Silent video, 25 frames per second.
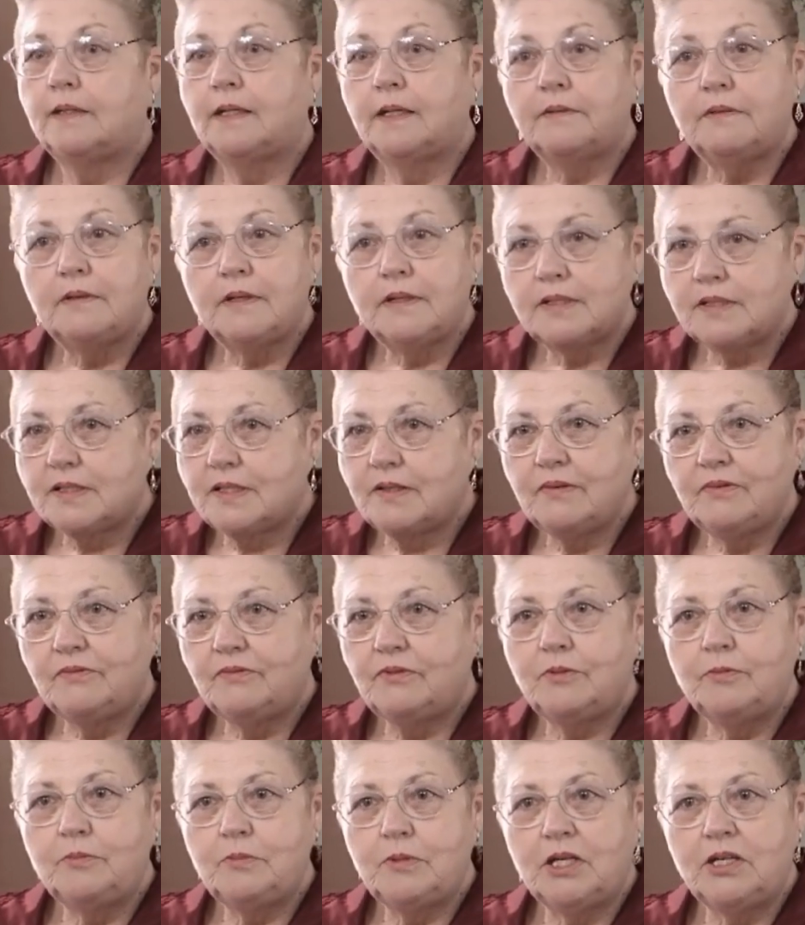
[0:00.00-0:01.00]
nothing
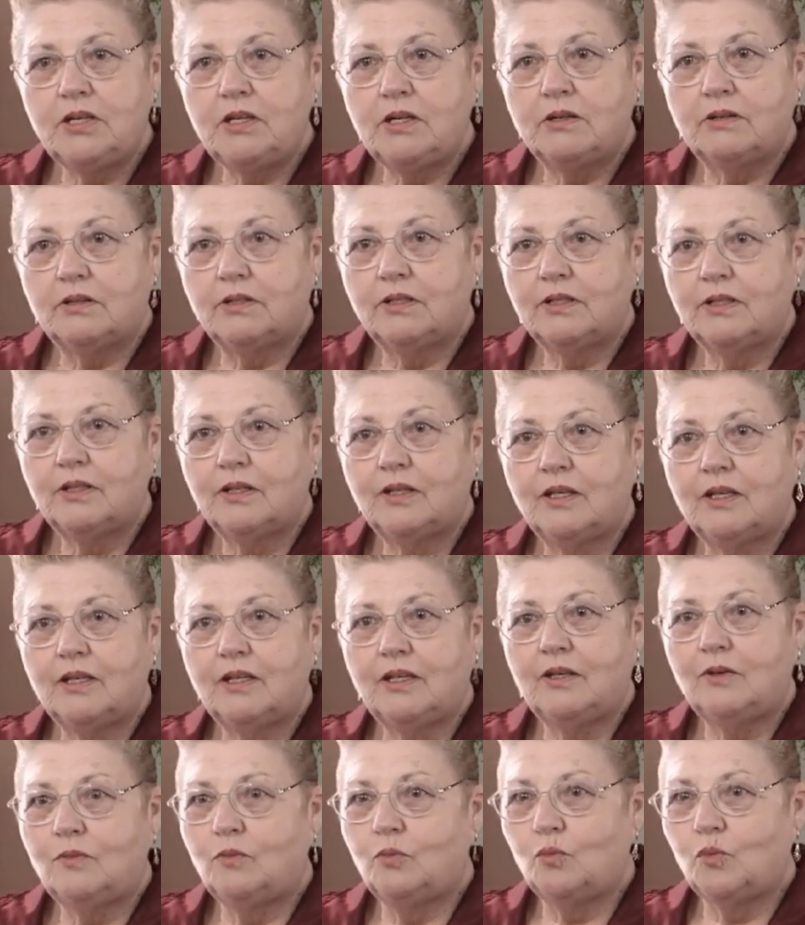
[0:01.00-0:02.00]
seemed familiar.
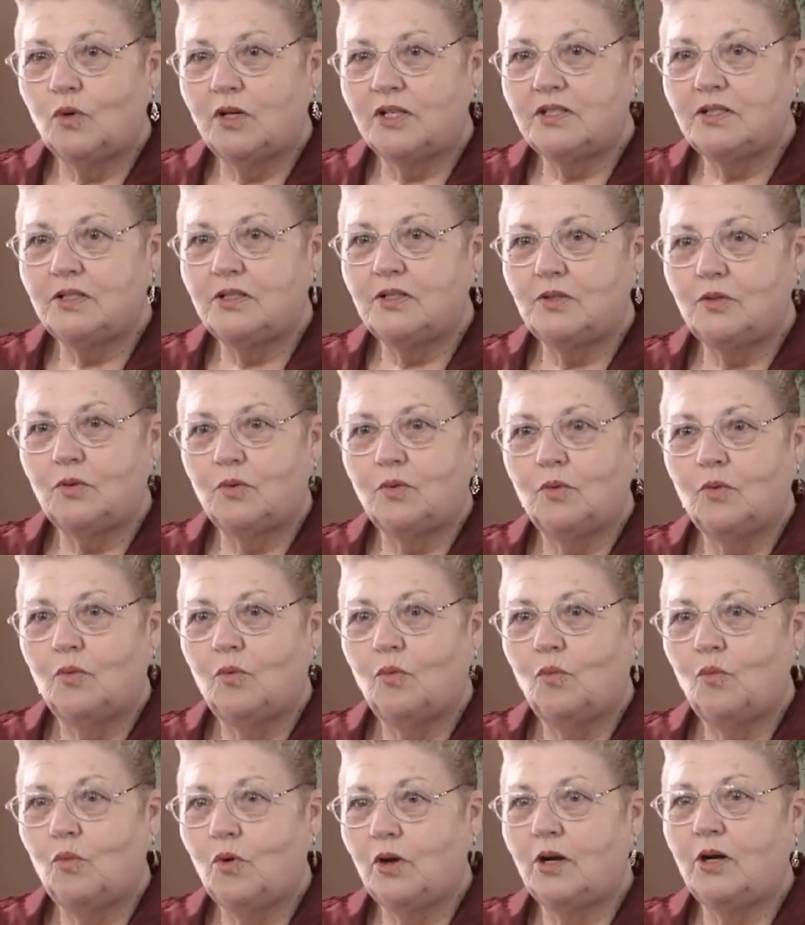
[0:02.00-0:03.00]
It wasn't
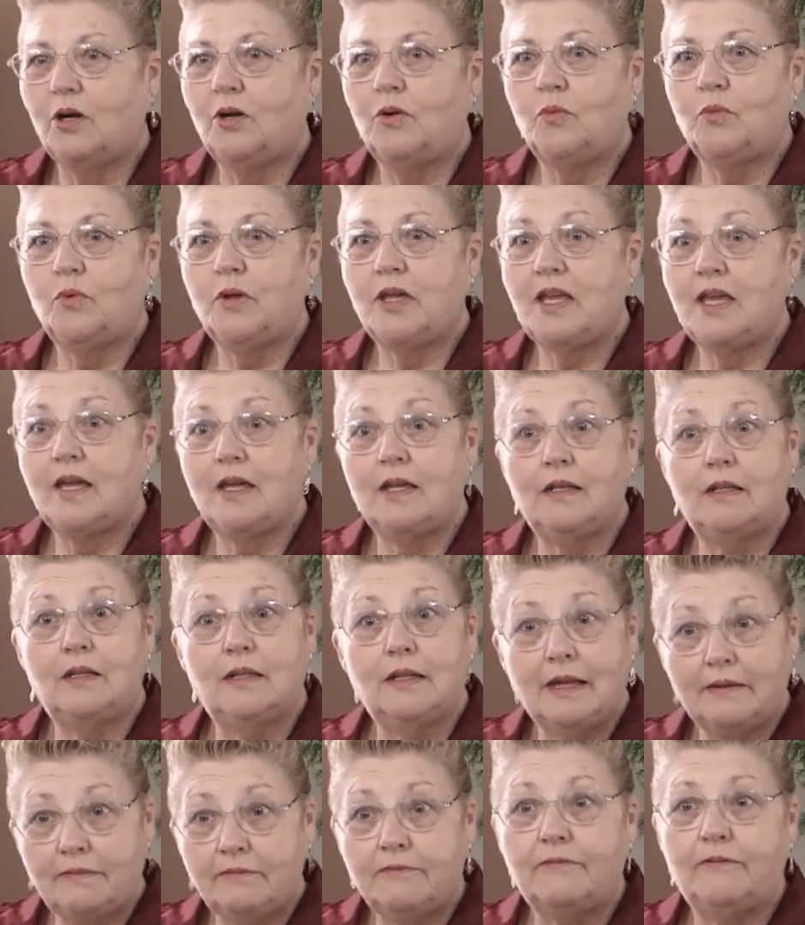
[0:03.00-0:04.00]
where we
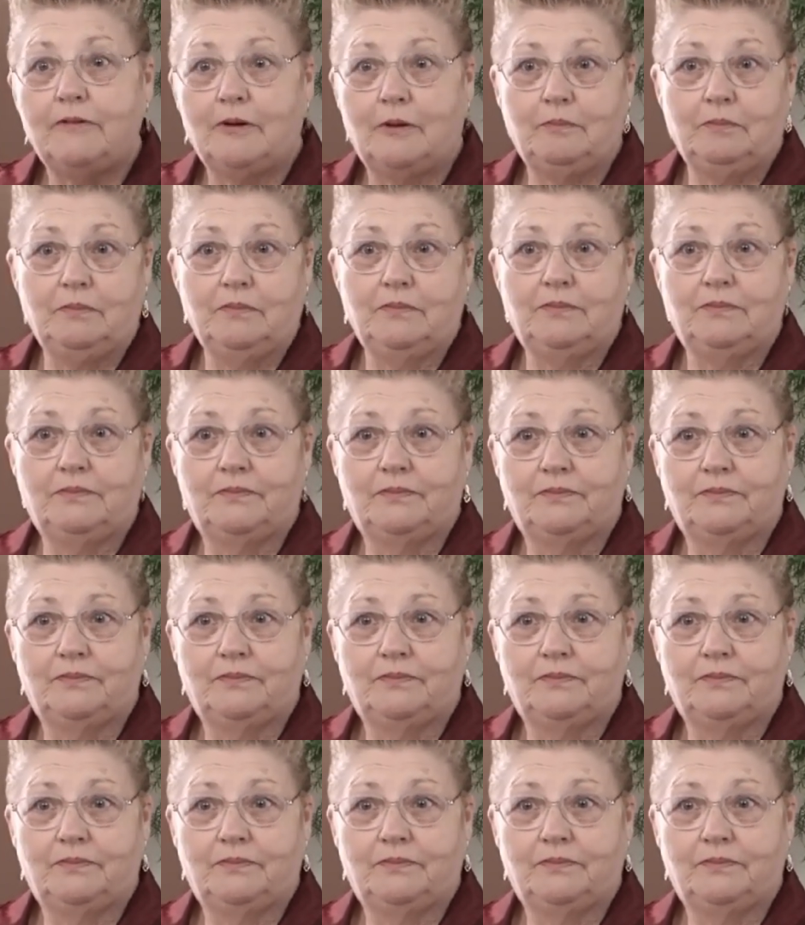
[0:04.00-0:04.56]
had left from.